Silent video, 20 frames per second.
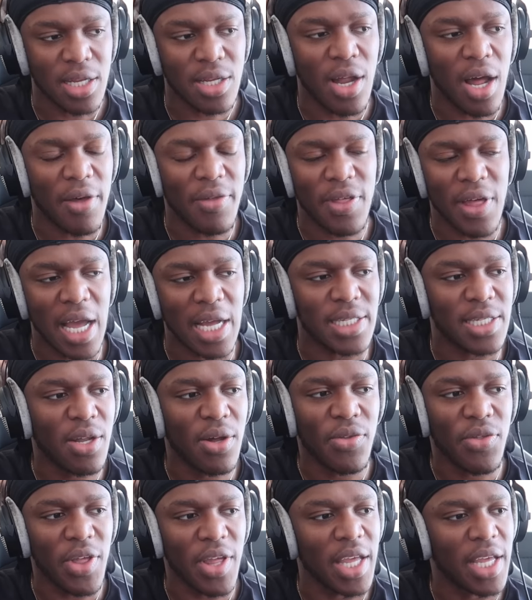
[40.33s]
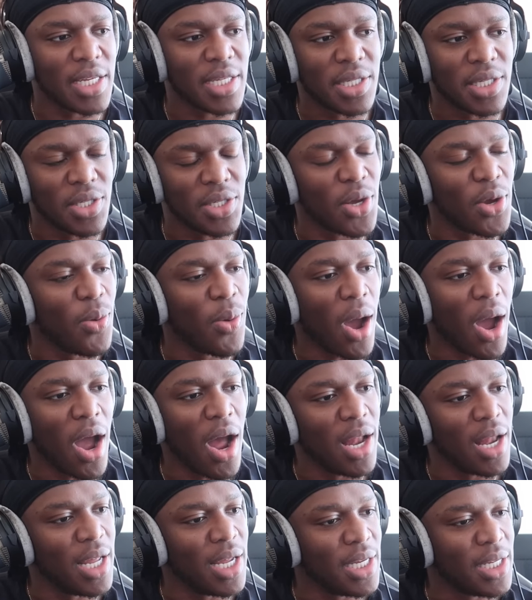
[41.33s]
I don't know, I, I still think it's too
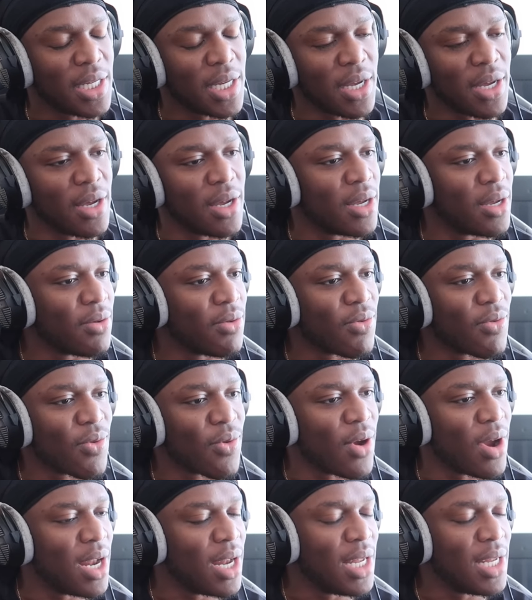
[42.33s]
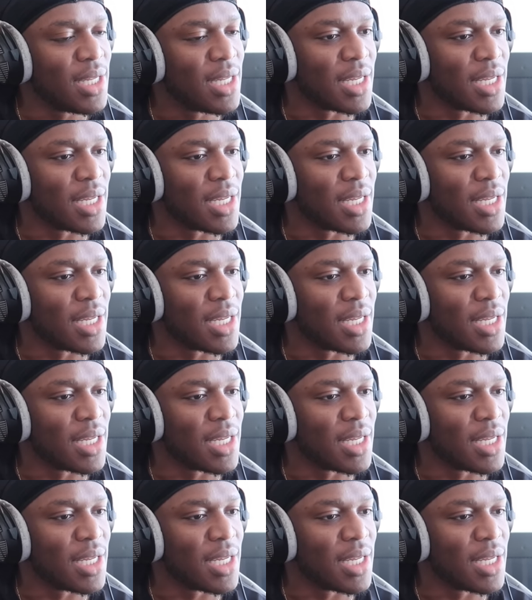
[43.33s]
early to really